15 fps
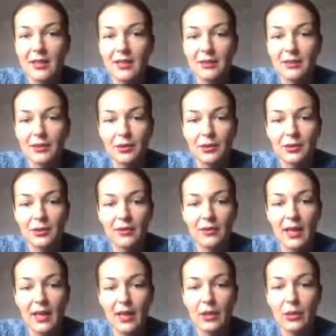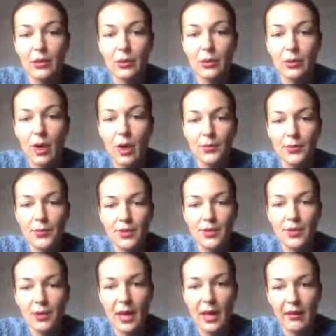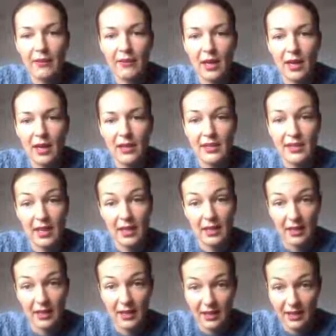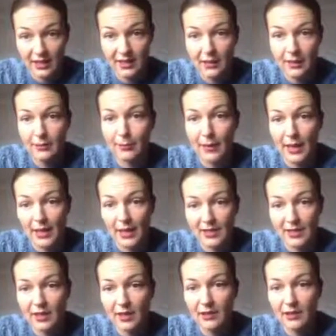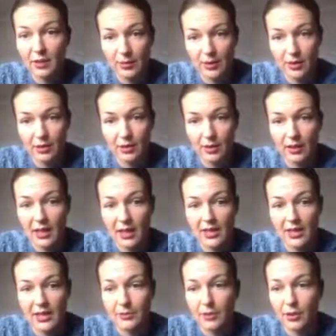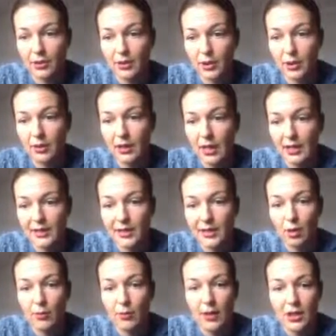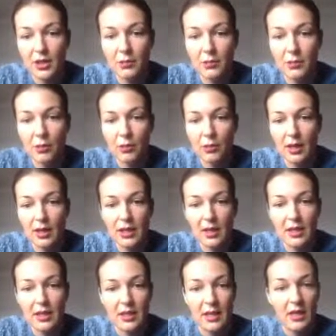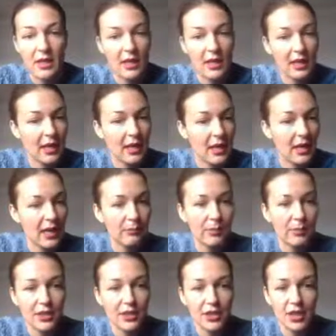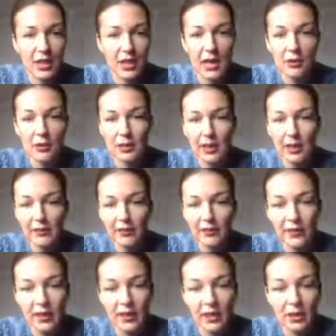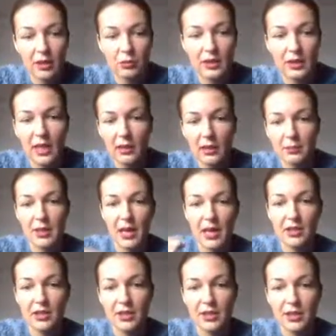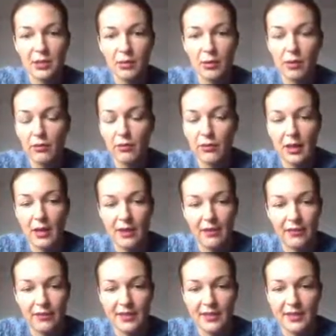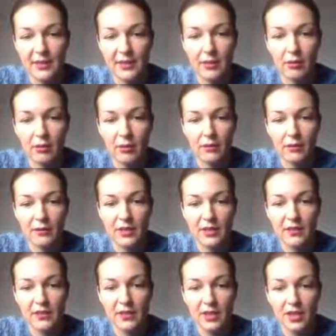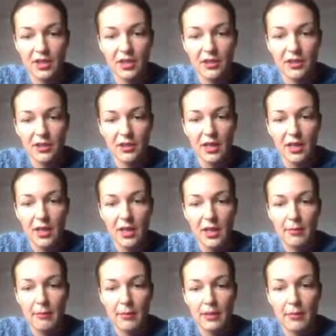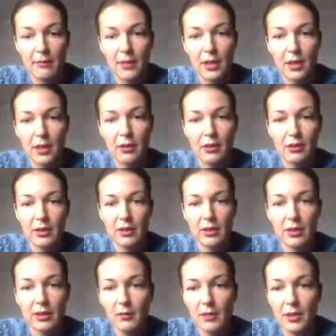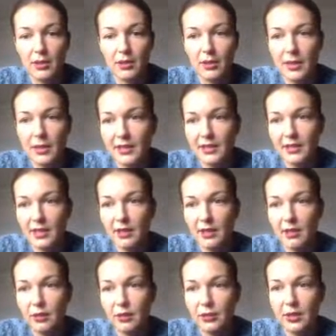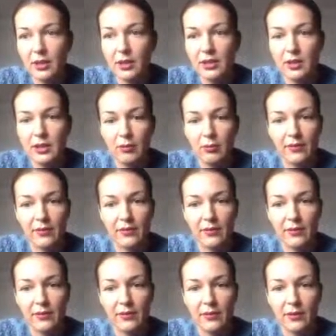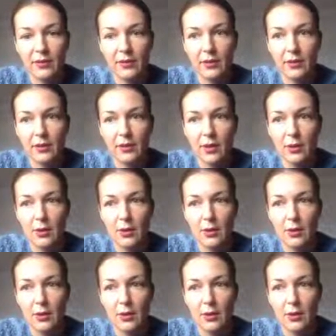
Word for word: sort of like two options you have guys and it is best deal the commercial license because you will get so much more guys again please check out everything it would take me ages to go through every single of these features but the big one the commercial license included with the you know